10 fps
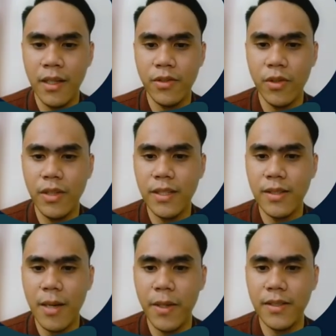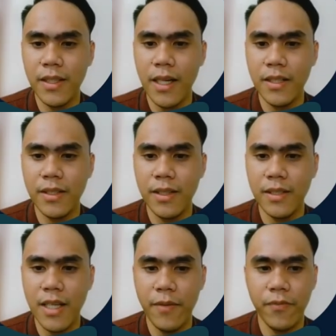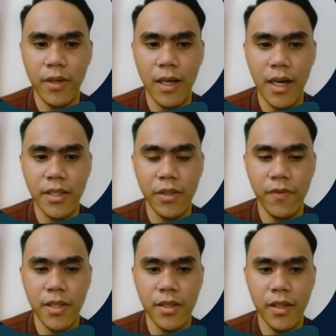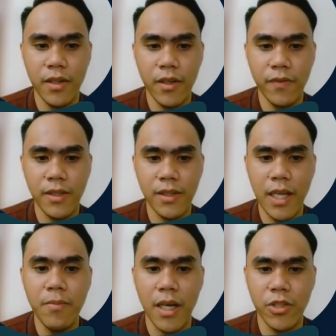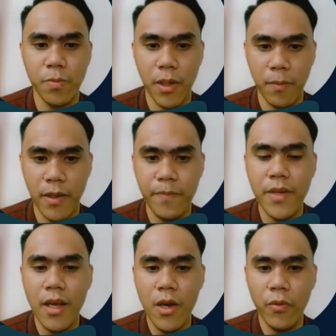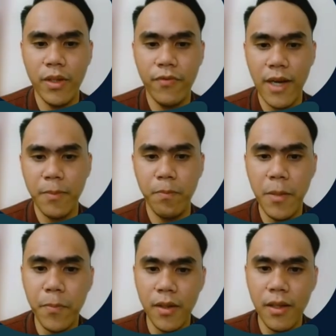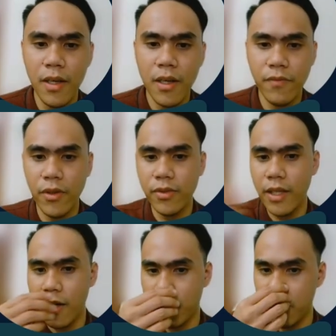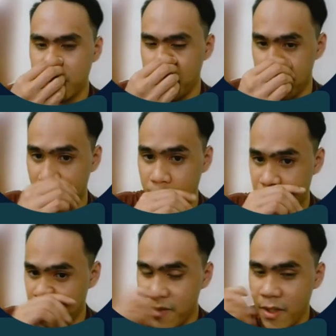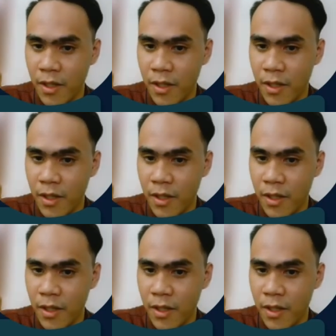So this topic scales this up for a larger version of the same lunch problem, with five people voting across 3 rounds.